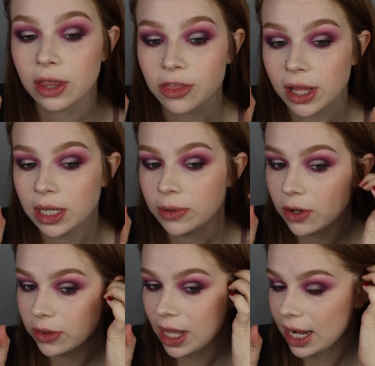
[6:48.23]
I thought they would
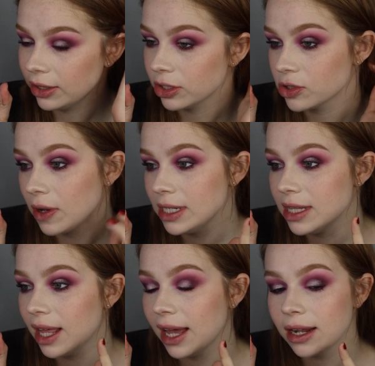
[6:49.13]
go with the eye look. So I
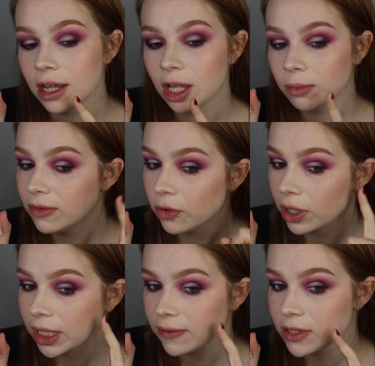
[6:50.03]
did that
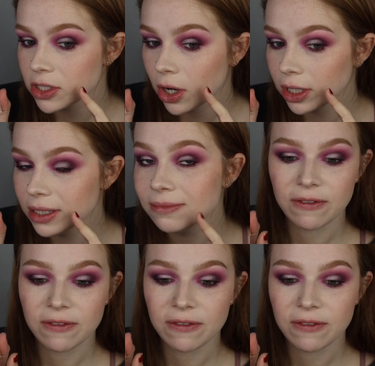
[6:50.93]
before I even started.